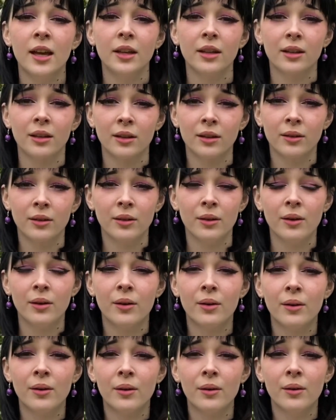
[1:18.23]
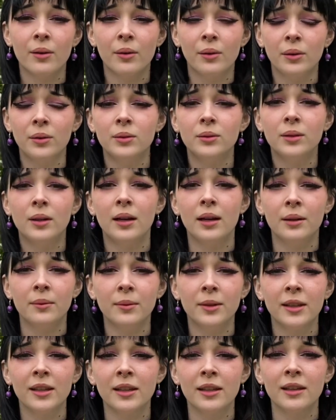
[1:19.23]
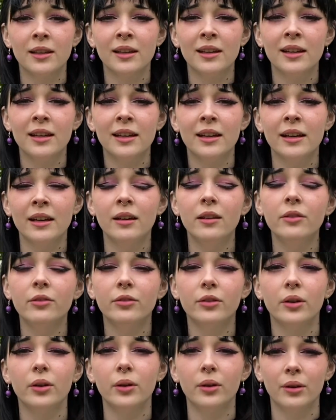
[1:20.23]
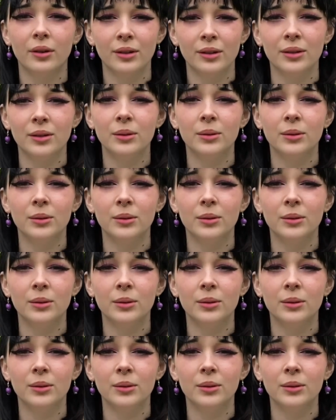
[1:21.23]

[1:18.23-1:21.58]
You know I'm here for you.